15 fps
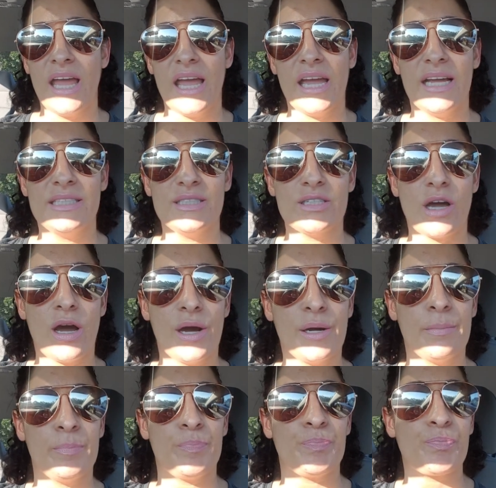and
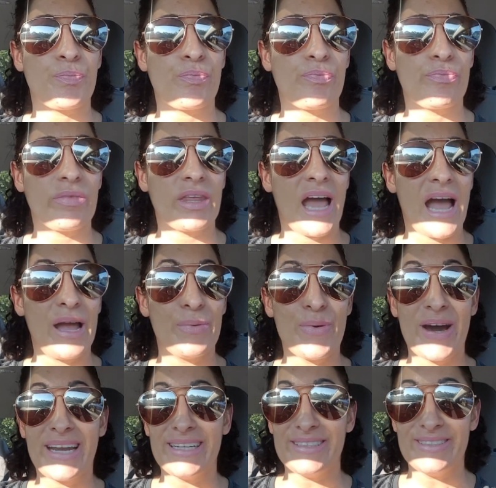um, I
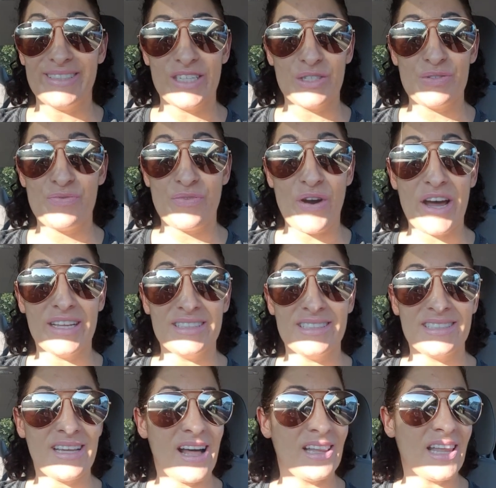want to just
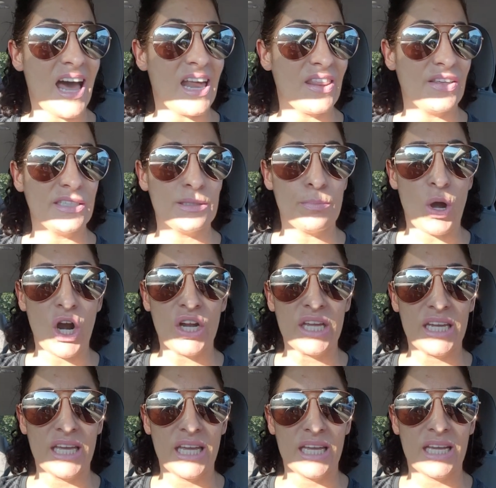fund a lot of this
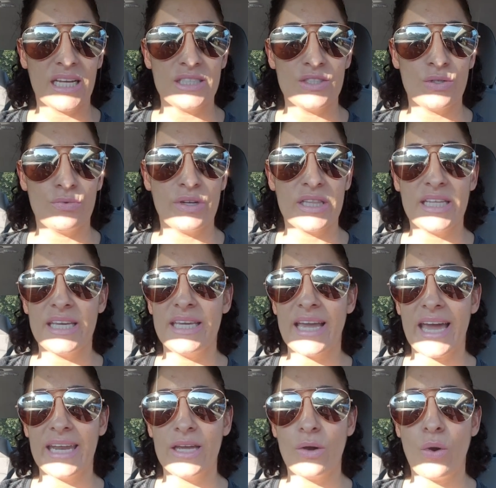marketing to really
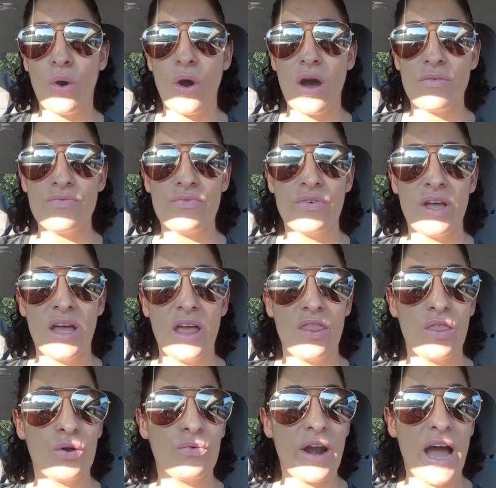get it off
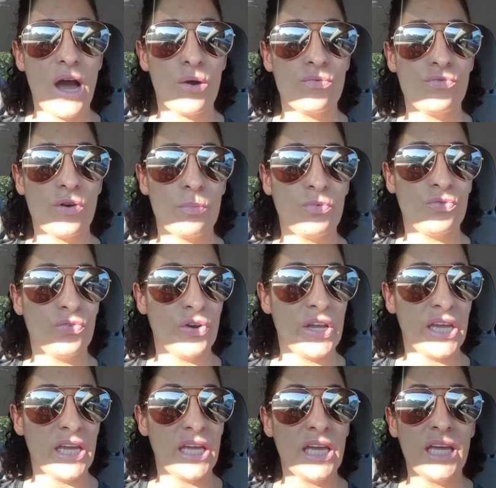the ground from
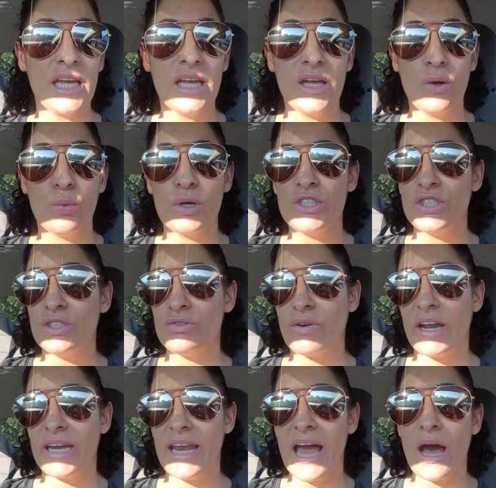free, which is
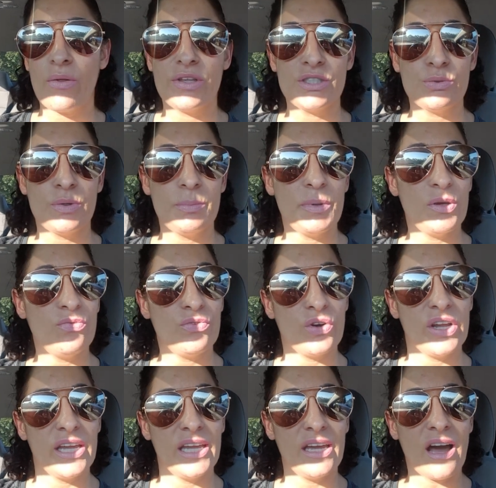right now, this would be
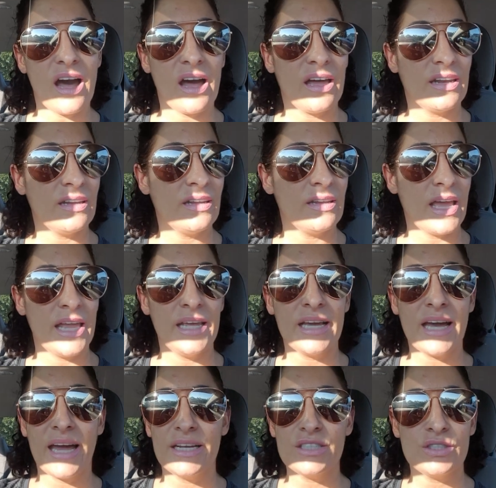free on any
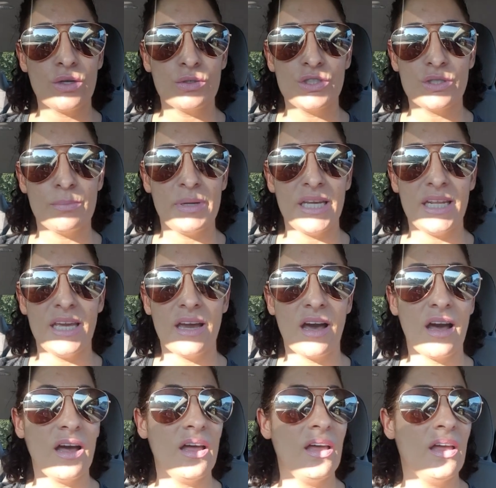kind of social
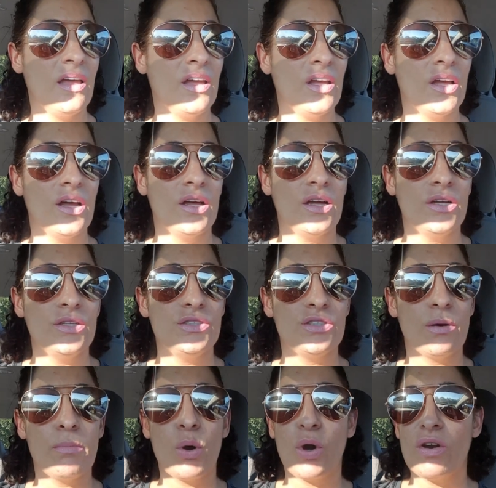media,
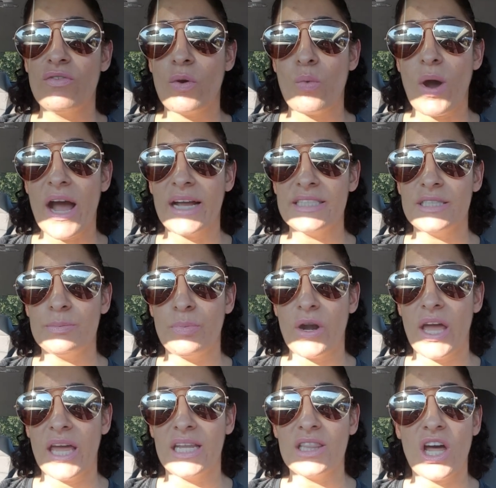to more of a
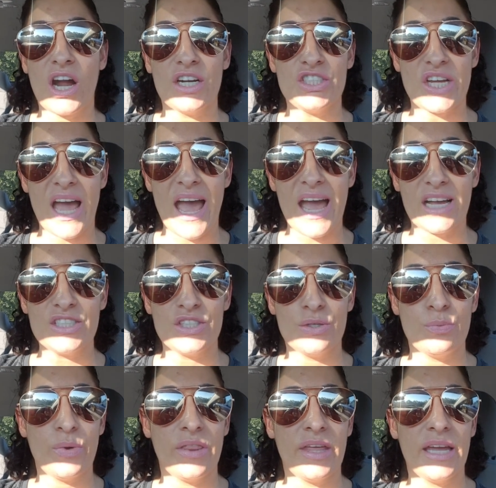widespread large
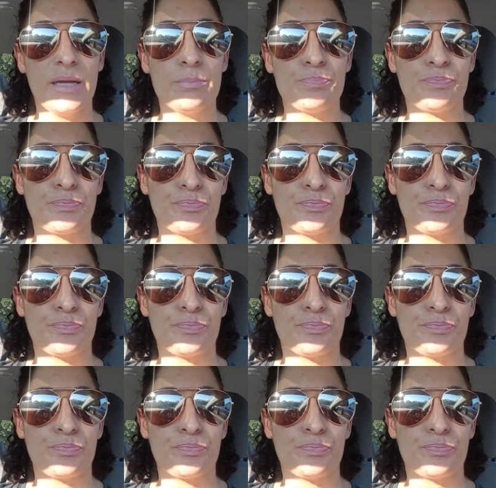action with it.